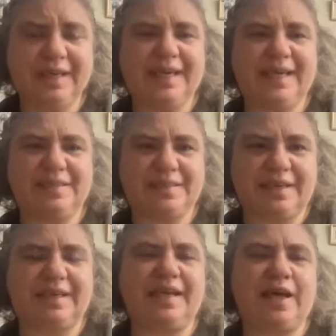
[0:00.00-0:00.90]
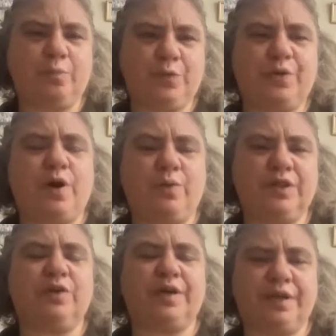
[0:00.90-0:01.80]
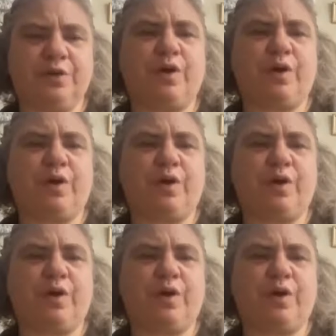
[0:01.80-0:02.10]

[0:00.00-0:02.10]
is that it can help you go and look at your